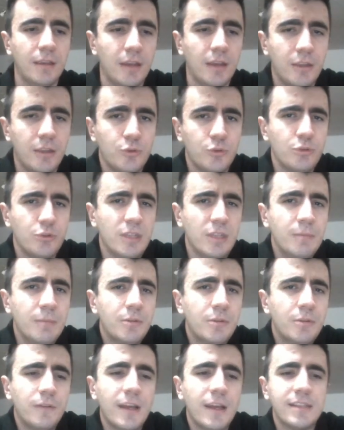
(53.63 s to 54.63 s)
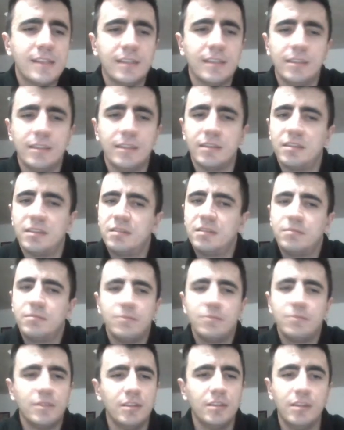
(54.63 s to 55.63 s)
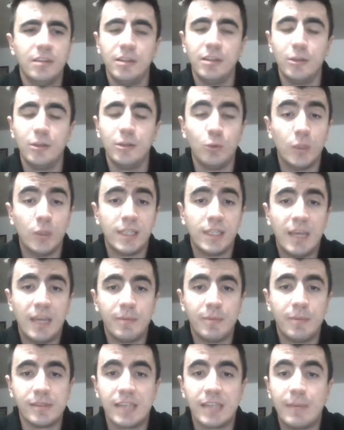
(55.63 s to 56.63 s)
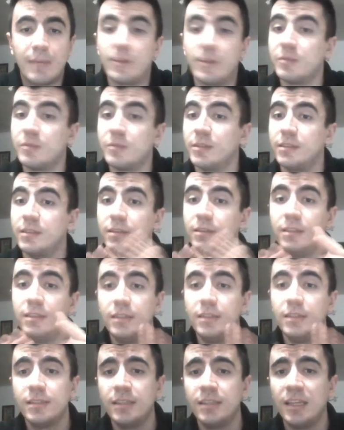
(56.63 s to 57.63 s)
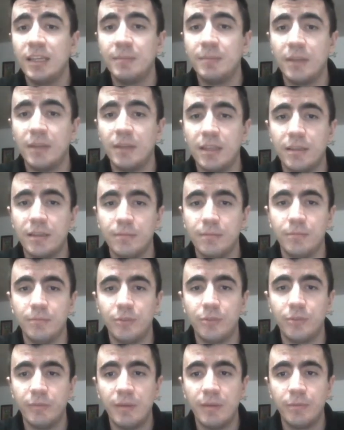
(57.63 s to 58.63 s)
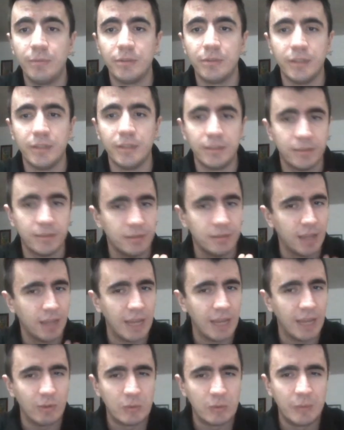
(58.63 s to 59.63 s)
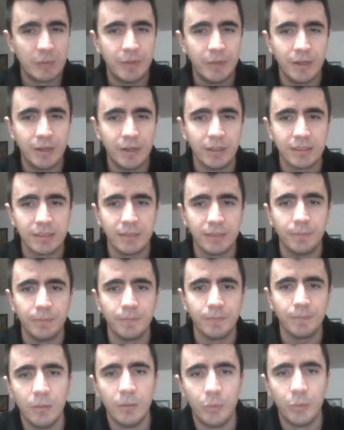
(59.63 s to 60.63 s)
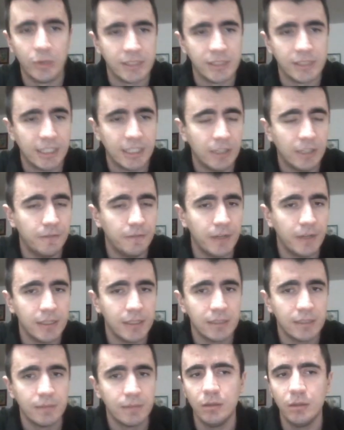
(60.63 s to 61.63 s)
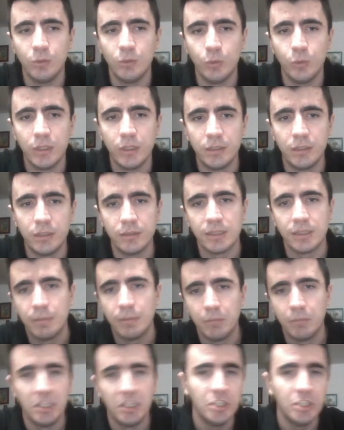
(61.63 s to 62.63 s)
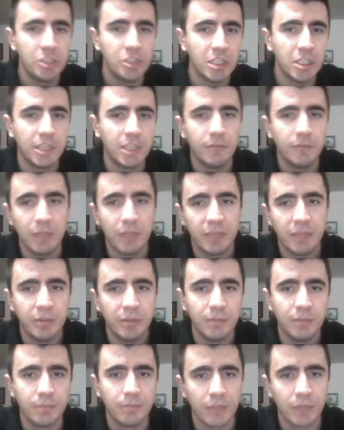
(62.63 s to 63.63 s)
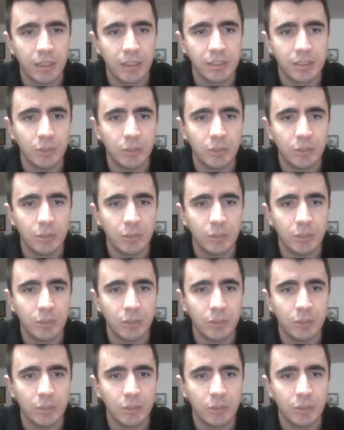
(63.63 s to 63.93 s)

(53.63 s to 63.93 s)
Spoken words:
I usually improvise and what happens happens, but this game I remember that I was preparing some pawn sacrifice with some initiative maybe and so